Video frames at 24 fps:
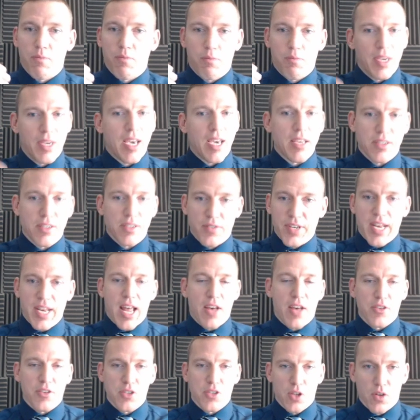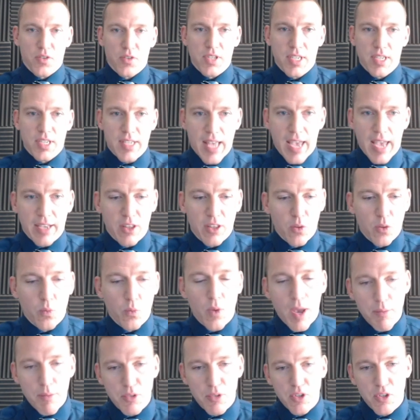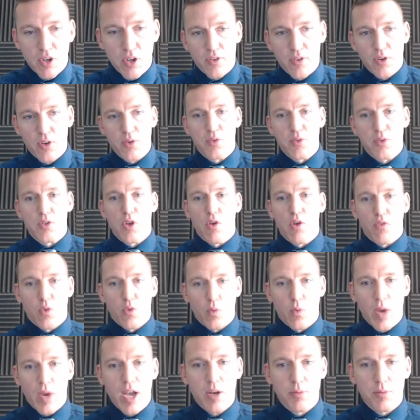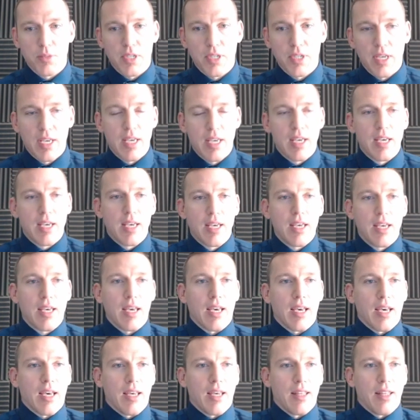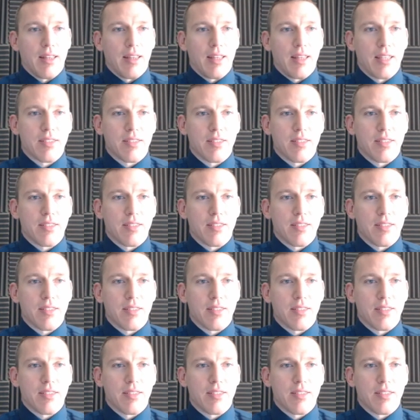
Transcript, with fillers: because of a denial of service attack. The web server is overwhelmed. Uh, this